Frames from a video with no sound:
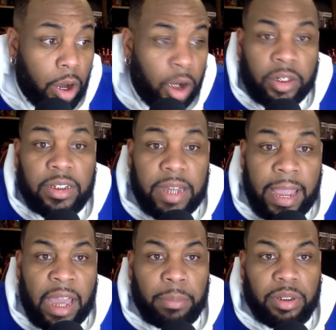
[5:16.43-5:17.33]
all these
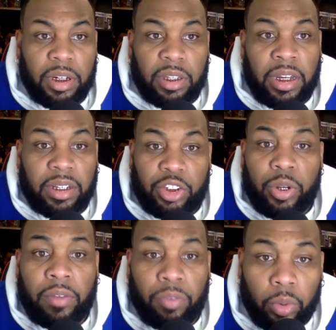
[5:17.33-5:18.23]
apps to think that
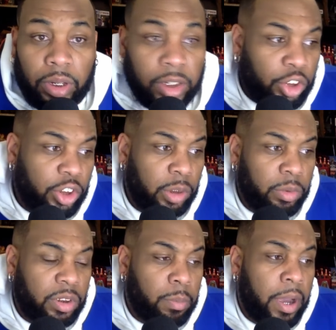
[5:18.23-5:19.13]
you have a relationship
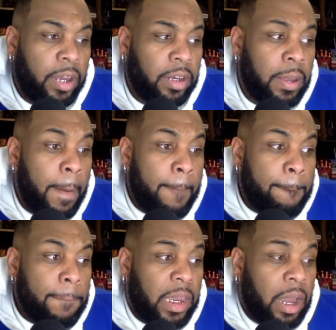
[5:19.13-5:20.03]
with somebody.
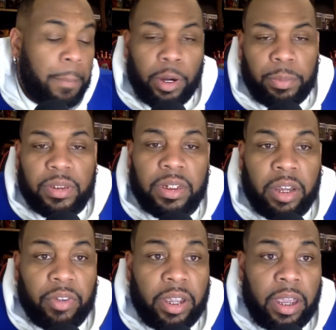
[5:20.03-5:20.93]
And I purposely
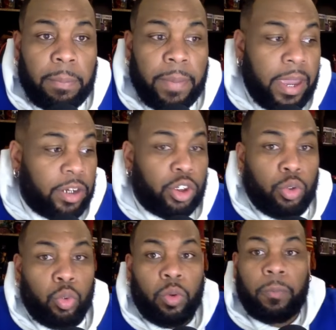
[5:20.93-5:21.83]
never came back
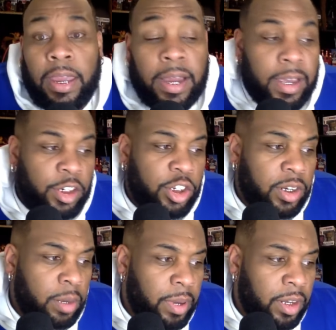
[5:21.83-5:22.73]
to, and I shut
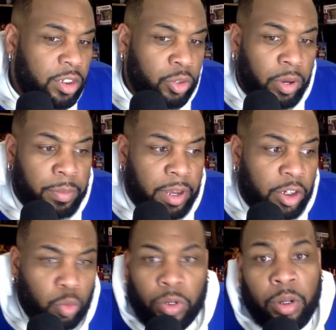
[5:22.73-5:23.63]
down my Instagram page
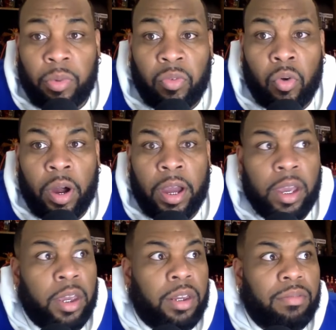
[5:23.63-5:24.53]
well before
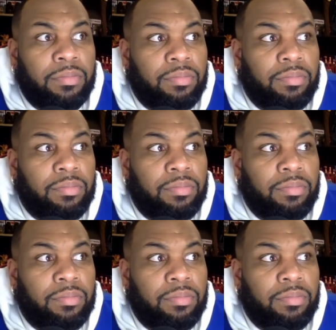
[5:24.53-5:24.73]
I